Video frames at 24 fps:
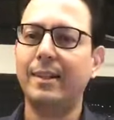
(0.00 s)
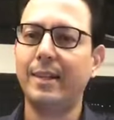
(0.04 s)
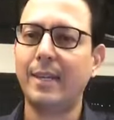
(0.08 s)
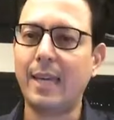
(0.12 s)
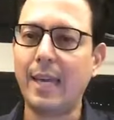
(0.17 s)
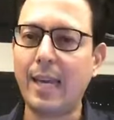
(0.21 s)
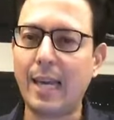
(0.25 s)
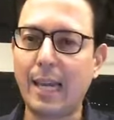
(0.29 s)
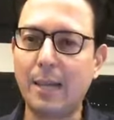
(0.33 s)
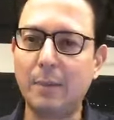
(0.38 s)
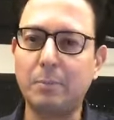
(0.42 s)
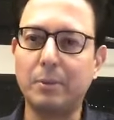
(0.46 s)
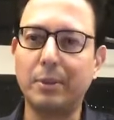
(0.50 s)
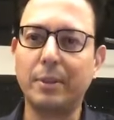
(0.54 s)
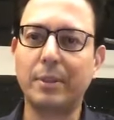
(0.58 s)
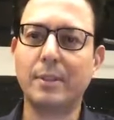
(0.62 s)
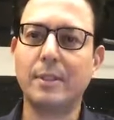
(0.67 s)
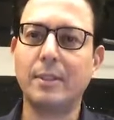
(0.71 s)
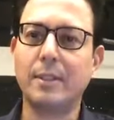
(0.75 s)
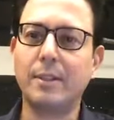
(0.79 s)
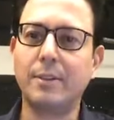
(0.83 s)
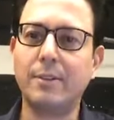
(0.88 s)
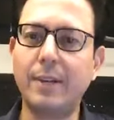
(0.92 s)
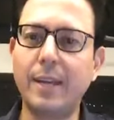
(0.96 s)
helps
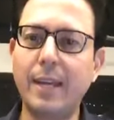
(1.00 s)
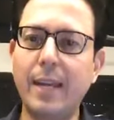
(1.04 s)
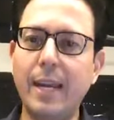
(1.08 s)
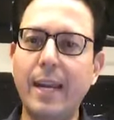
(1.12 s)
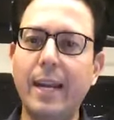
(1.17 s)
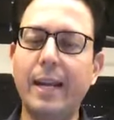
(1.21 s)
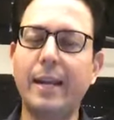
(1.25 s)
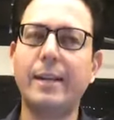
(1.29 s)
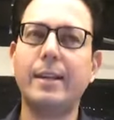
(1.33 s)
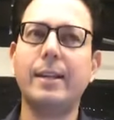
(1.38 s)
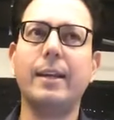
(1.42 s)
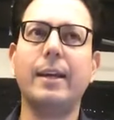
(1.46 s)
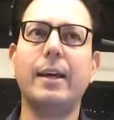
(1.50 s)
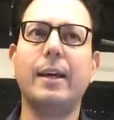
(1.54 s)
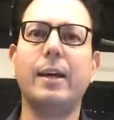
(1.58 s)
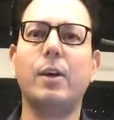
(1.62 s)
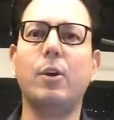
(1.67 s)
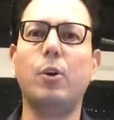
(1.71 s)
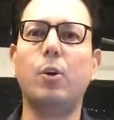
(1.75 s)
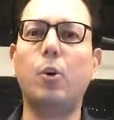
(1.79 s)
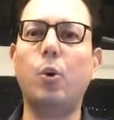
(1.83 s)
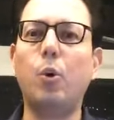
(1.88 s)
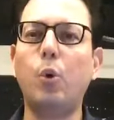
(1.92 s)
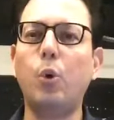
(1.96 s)
create a
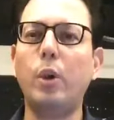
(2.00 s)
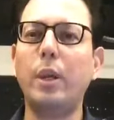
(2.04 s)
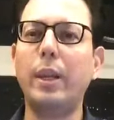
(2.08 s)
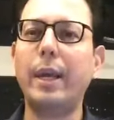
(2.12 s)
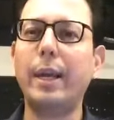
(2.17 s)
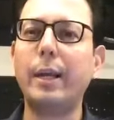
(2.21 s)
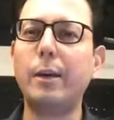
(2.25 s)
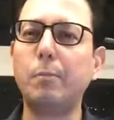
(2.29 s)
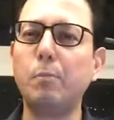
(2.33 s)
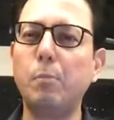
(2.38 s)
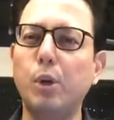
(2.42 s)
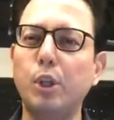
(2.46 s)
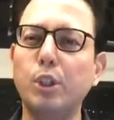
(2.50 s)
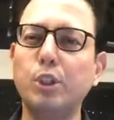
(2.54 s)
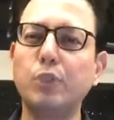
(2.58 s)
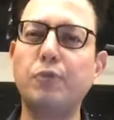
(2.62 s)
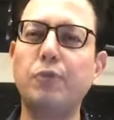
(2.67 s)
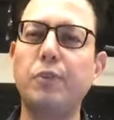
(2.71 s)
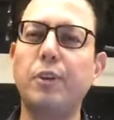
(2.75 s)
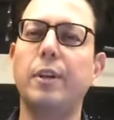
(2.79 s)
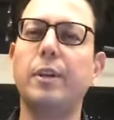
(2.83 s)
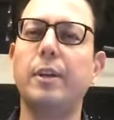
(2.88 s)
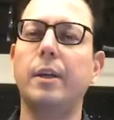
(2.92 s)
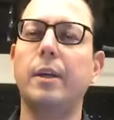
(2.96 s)
whole
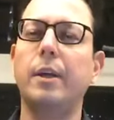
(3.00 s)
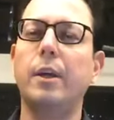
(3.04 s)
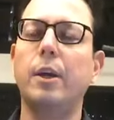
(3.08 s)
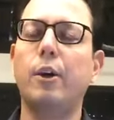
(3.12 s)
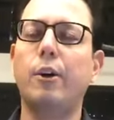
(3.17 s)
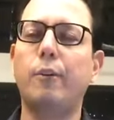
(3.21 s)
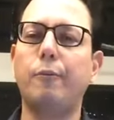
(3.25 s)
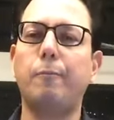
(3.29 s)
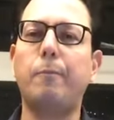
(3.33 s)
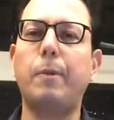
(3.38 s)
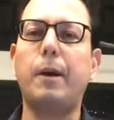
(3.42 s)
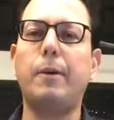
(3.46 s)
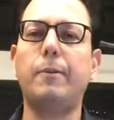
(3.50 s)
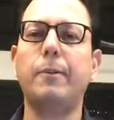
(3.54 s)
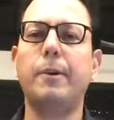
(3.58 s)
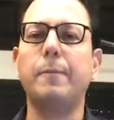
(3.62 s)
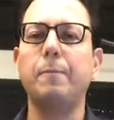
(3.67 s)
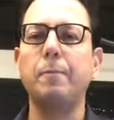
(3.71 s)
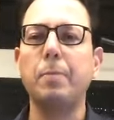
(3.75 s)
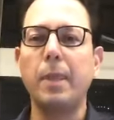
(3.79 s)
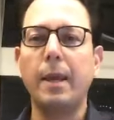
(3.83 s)
atmosphere of power.